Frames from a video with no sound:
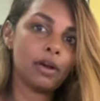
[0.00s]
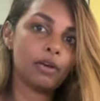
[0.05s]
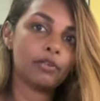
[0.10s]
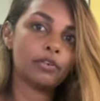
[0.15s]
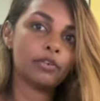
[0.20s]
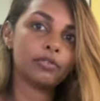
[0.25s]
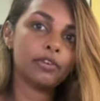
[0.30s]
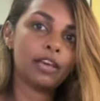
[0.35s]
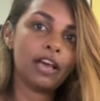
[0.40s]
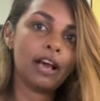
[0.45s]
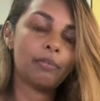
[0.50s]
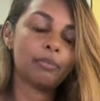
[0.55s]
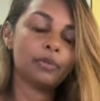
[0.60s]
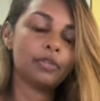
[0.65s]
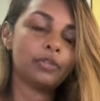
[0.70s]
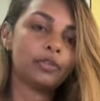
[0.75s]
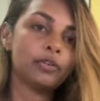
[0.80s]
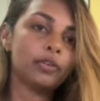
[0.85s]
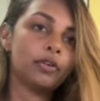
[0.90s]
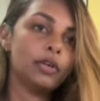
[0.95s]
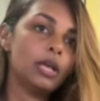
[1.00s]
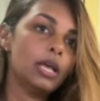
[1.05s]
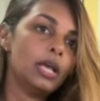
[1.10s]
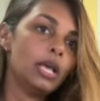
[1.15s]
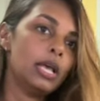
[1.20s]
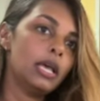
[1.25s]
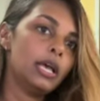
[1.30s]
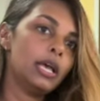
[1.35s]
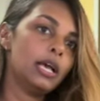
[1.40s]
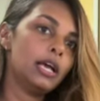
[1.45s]
amount of capital.
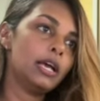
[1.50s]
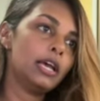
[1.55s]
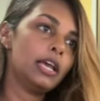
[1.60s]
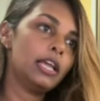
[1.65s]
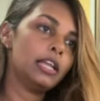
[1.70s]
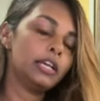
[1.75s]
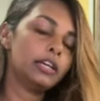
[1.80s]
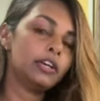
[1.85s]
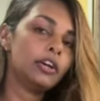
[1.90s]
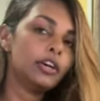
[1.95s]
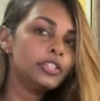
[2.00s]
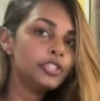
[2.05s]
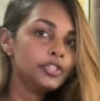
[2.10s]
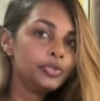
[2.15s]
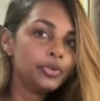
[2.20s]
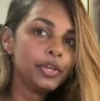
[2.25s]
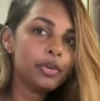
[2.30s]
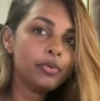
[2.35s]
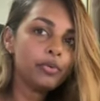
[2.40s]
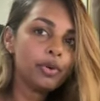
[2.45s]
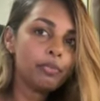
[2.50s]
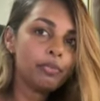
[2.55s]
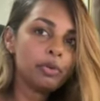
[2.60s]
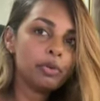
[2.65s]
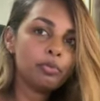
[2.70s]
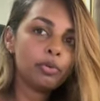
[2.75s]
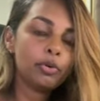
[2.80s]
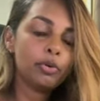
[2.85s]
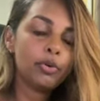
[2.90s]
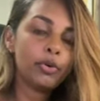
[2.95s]
In a country where
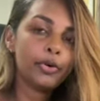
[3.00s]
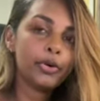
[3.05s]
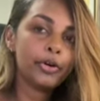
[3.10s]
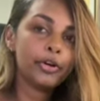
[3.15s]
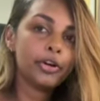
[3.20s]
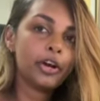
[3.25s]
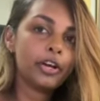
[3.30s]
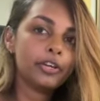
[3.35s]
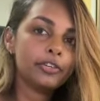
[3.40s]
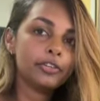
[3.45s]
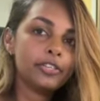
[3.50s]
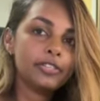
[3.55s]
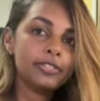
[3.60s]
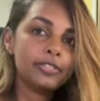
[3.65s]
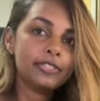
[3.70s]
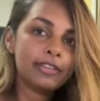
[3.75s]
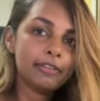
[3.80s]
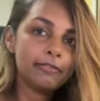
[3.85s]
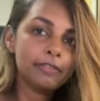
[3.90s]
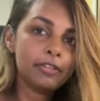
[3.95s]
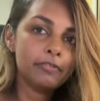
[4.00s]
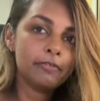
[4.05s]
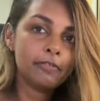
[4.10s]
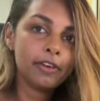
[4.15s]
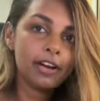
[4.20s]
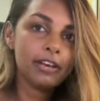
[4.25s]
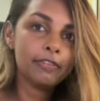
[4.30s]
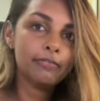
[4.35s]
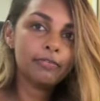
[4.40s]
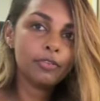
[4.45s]
people earn
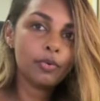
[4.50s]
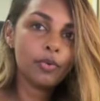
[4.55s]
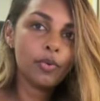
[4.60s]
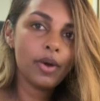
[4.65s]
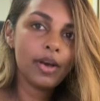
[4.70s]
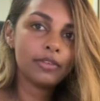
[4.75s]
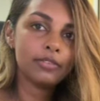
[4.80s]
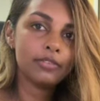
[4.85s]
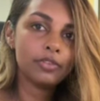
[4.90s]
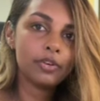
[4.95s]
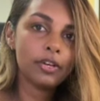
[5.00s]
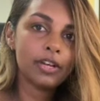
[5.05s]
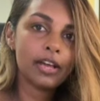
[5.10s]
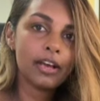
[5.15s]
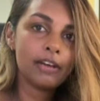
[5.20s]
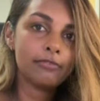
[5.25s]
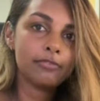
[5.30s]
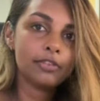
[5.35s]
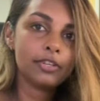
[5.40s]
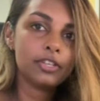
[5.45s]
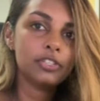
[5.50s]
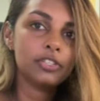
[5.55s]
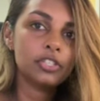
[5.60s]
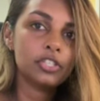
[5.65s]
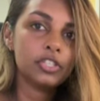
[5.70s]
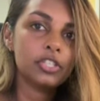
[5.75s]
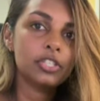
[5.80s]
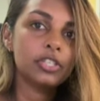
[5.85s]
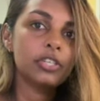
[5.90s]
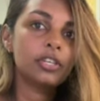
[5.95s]
175 US on
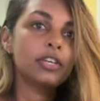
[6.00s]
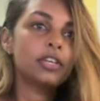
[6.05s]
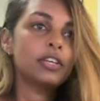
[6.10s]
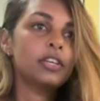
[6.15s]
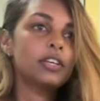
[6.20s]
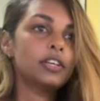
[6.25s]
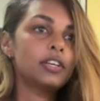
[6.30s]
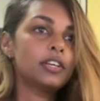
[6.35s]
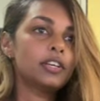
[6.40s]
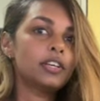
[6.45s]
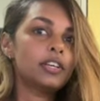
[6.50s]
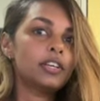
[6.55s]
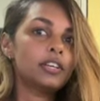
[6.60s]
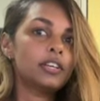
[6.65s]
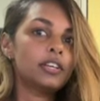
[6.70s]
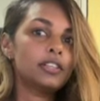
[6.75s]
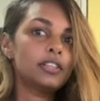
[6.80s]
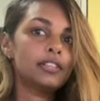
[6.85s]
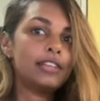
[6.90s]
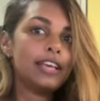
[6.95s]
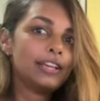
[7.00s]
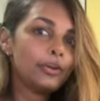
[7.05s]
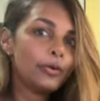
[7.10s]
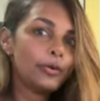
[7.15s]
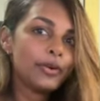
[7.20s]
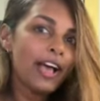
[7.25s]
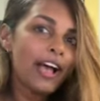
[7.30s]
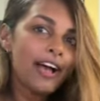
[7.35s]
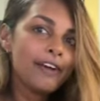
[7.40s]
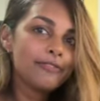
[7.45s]
average, they
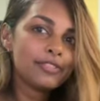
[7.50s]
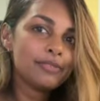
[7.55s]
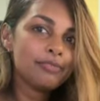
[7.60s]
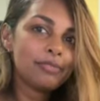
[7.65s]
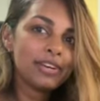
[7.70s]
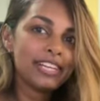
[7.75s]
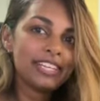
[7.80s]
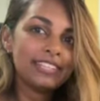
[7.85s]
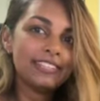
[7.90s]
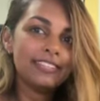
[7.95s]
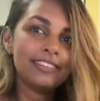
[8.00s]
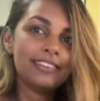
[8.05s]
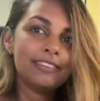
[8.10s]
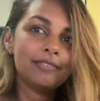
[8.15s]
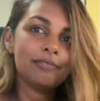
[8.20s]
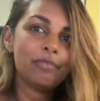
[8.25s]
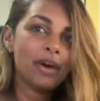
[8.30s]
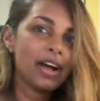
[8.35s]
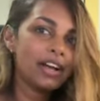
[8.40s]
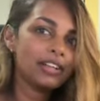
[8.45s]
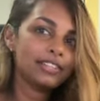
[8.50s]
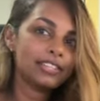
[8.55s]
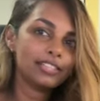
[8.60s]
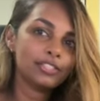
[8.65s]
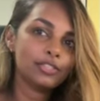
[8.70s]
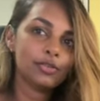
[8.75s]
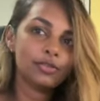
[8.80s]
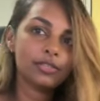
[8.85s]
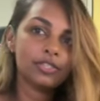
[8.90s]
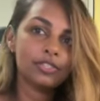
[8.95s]
don't have the money to pile
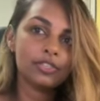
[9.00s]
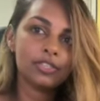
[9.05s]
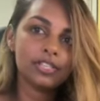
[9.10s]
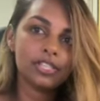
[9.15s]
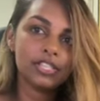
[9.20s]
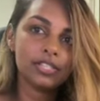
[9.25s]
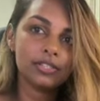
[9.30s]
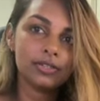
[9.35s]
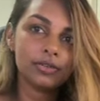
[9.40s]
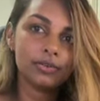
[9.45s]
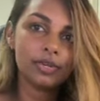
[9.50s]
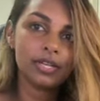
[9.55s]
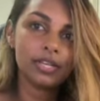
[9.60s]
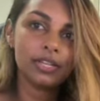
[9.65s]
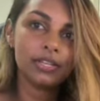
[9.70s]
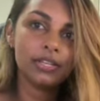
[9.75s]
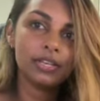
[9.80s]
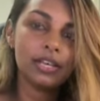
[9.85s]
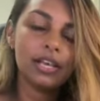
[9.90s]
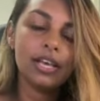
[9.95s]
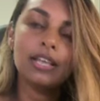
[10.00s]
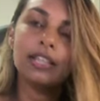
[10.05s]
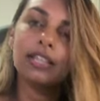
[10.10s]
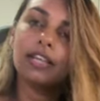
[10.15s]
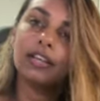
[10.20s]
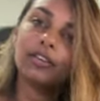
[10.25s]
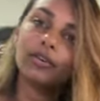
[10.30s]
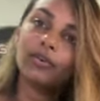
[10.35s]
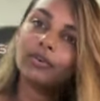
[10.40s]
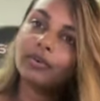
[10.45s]
into a traditional REIT.
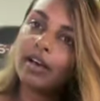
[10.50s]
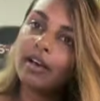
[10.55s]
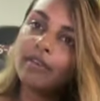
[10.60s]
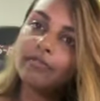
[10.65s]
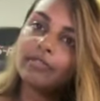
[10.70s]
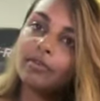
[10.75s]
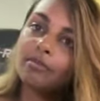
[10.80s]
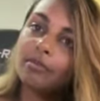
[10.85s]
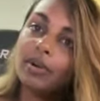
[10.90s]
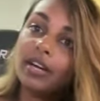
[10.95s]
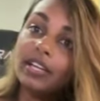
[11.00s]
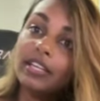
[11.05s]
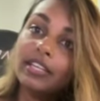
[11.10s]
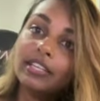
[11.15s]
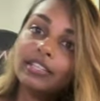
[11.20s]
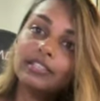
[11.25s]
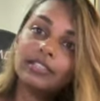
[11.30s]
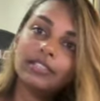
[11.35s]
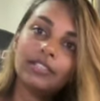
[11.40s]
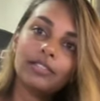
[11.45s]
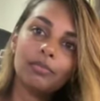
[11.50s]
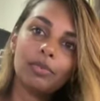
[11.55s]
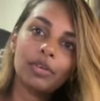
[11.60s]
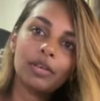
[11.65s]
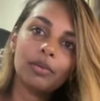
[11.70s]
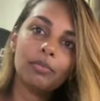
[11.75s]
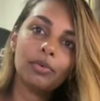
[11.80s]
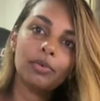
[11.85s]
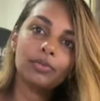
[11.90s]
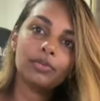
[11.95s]
They don't have the money to
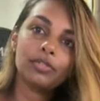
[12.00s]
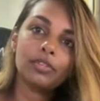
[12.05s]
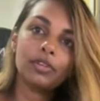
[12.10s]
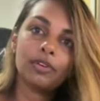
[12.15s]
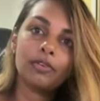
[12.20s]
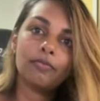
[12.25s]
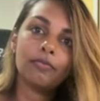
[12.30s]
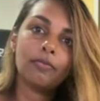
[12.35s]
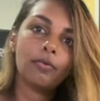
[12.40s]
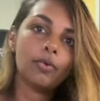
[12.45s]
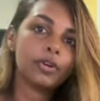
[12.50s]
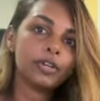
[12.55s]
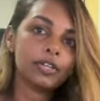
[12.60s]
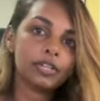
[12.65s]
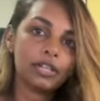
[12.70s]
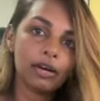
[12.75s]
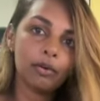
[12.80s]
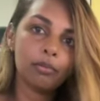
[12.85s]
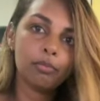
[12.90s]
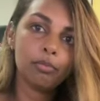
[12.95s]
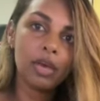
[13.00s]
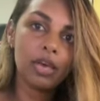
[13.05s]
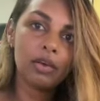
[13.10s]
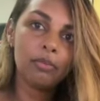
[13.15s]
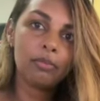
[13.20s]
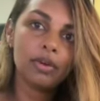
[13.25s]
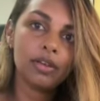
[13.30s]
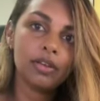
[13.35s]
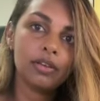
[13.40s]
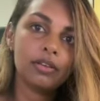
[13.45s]
be able to afford a down
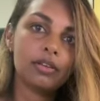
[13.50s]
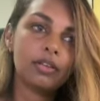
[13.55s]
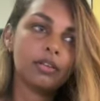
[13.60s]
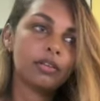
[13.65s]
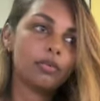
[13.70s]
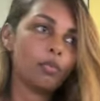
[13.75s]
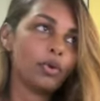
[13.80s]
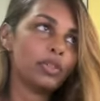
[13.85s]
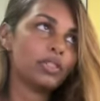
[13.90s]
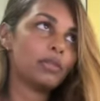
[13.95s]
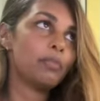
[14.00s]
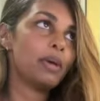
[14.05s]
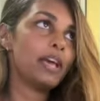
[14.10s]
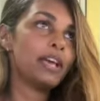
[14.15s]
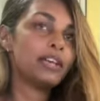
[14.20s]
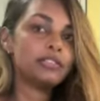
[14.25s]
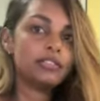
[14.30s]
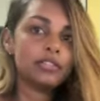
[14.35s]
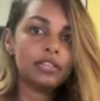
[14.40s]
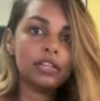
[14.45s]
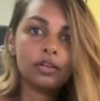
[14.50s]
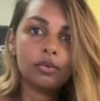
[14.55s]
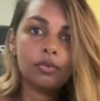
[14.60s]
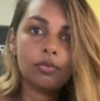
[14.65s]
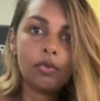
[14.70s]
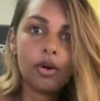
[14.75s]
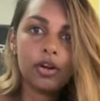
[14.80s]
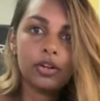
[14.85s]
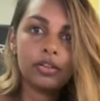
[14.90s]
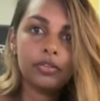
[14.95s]
payment, what the banks
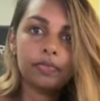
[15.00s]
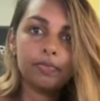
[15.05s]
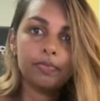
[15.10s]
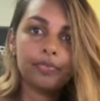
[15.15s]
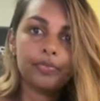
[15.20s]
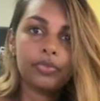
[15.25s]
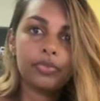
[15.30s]
here want.